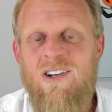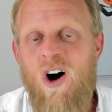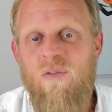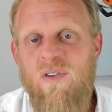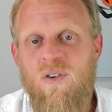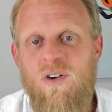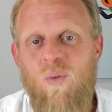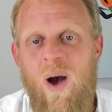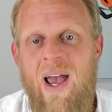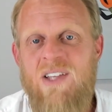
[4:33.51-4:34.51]

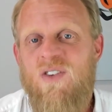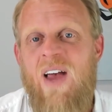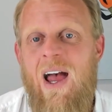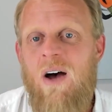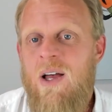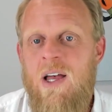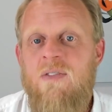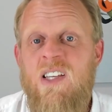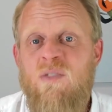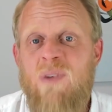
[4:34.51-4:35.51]
convoluted ways of how
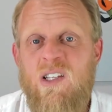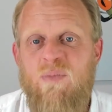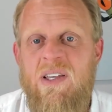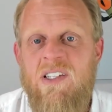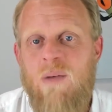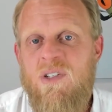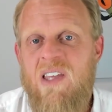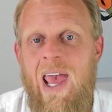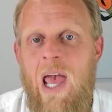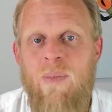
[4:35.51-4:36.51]
this must be some
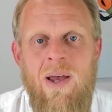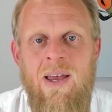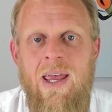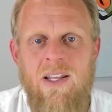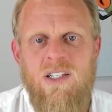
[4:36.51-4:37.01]
scam. It is